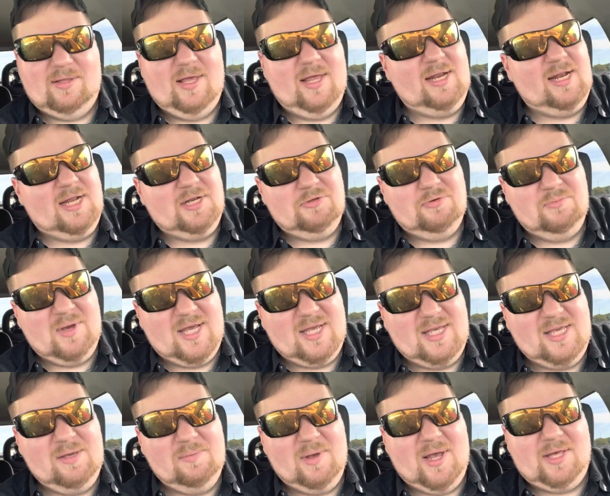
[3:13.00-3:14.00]
I do my
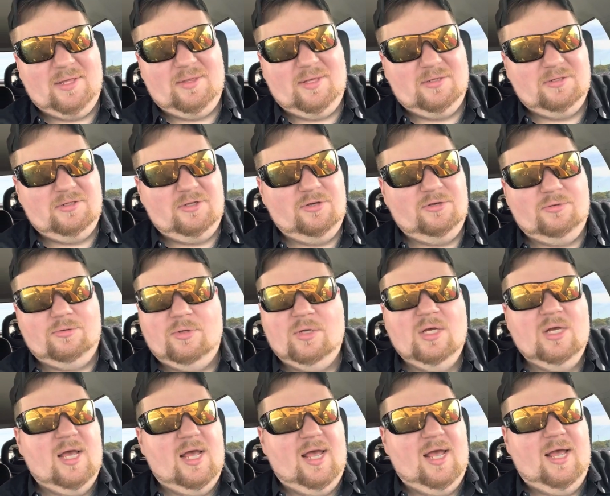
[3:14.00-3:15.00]
eBay thing too.
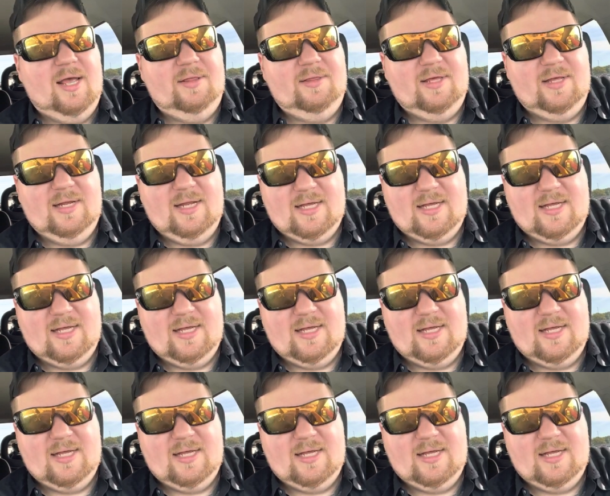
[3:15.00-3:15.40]
And then